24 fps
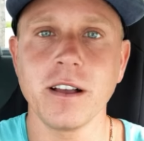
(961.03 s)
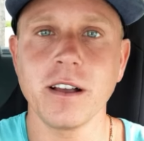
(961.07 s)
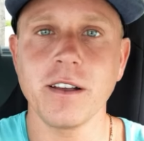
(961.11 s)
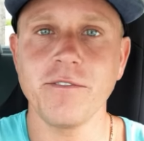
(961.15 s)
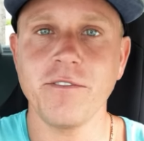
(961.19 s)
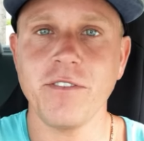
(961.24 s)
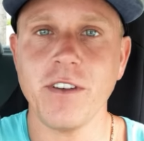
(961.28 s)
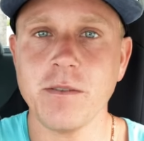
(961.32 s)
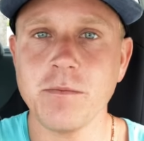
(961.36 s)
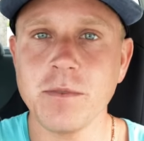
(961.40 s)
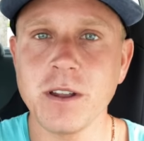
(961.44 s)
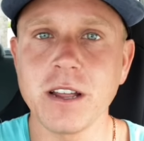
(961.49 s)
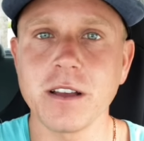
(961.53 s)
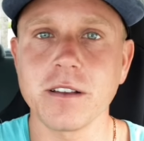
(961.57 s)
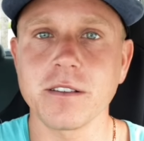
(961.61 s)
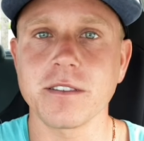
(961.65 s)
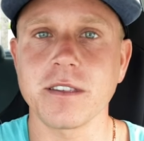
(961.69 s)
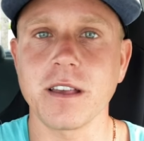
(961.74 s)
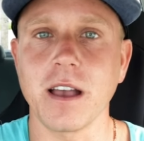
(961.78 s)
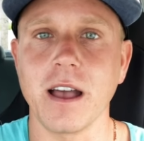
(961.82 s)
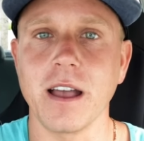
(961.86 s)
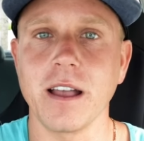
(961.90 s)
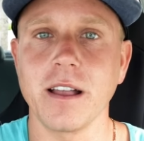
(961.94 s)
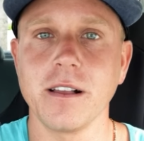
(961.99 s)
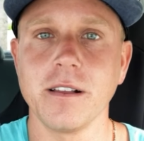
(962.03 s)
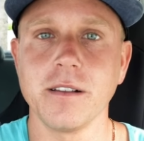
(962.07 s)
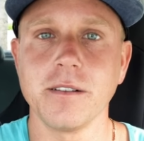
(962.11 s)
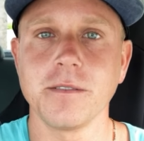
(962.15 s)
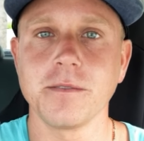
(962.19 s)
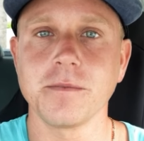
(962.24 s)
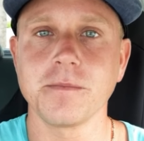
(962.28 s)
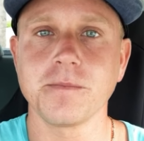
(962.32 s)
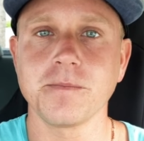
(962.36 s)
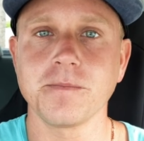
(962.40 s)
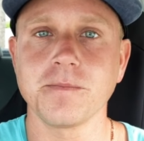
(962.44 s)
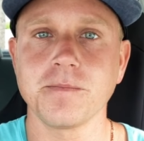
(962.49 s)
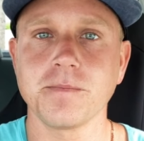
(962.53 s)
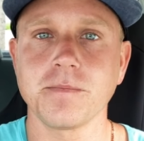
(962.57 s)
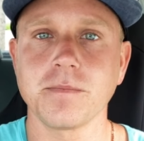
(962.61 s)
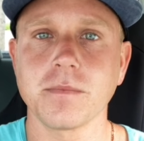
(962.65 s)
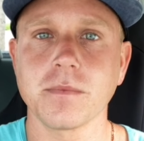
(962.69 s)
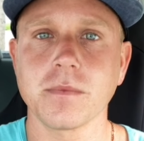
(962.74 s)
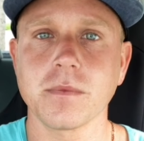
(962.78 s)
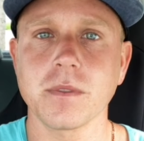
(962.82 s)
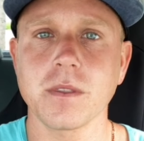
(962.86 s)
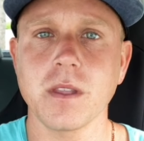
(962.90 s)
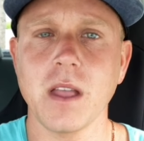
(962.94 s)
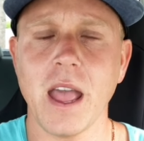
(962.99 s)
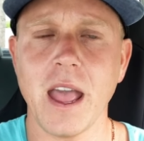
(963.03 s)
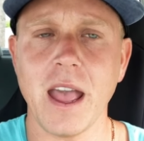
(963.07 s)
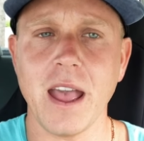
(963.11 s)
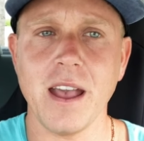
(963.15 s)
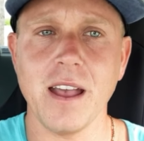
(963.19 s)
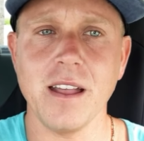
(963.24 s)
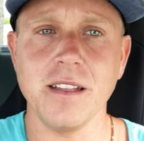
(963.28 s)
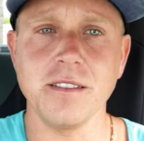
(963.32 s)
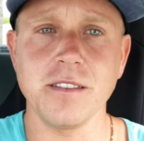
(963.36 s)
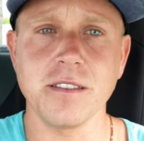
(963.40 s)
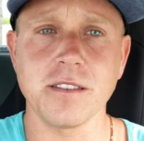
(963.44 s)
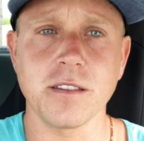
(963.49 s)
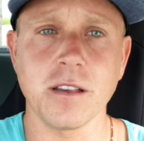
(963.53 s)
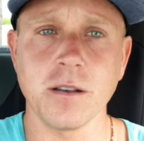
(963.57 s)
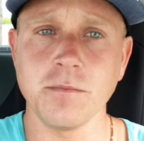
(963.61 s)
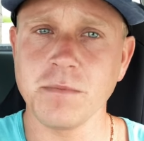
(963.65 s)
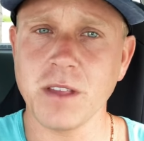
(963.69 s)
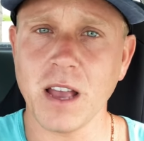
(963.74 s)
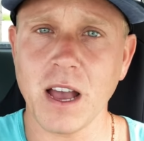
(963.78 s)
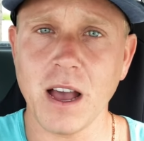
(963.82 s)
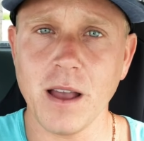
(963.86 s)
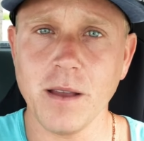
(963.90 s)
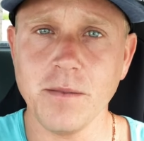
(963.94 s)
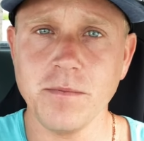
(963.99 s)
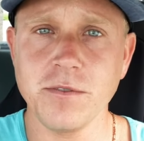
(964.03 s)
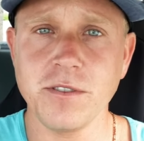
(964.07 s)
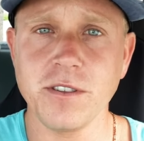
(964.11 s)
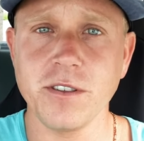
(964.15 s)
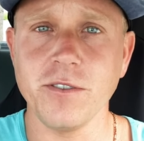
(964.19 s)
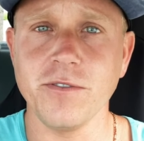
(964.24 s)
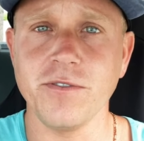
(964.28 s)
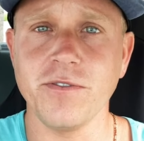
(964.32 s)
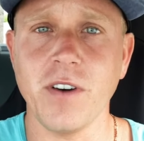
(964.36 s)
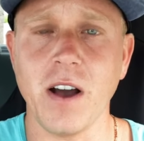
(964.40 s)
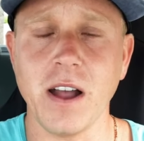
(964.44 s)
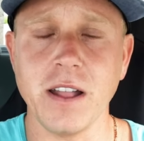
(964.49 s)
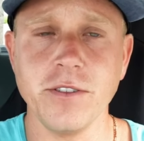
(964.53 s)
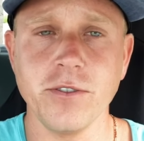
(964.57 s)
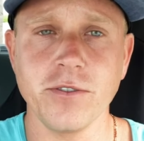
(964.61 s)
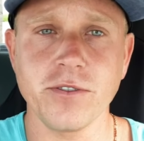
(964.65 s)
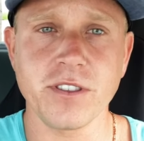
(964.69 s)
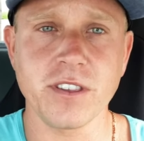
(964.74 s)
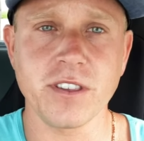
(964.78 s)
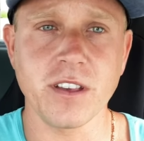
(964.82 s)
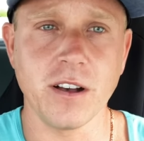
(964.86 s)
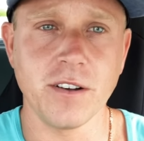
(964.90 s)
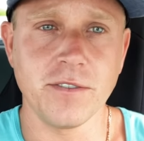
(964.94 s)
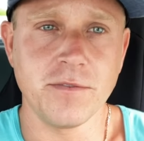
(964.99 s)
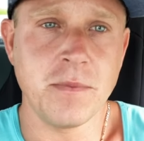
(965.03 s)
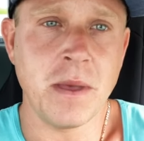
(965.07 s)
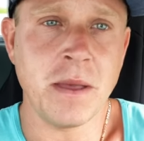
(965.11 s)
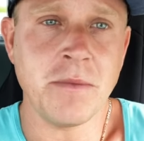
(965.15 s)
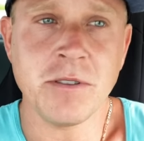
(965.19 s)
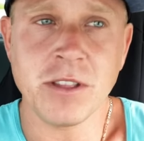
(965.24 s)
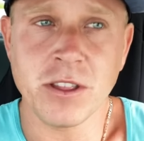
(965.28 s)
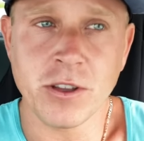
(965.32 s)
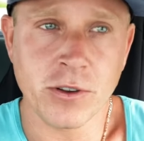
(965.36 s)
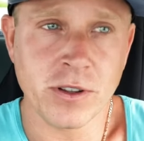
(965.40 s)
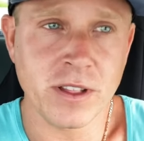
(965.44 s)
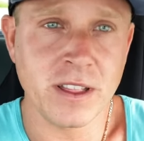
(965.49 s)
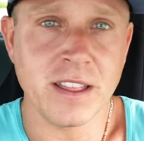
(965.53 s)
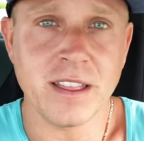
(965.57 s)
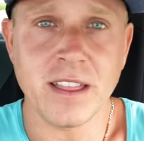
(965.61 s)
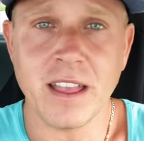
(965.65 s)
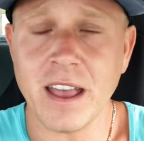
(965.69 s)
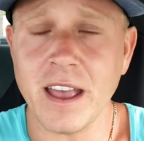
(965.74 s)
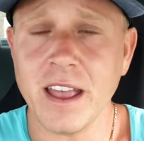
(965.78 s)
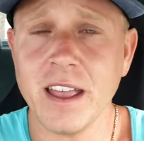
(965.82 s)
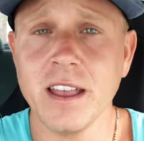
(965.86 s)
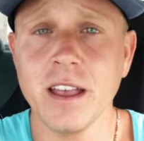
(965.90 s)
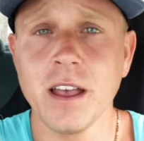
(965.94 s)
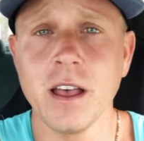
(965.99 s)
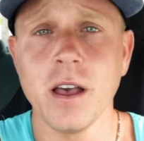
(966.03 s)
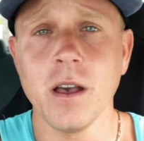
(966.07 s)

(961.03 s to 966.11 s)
and feminine side, and sometimes you find yourself maybe during the day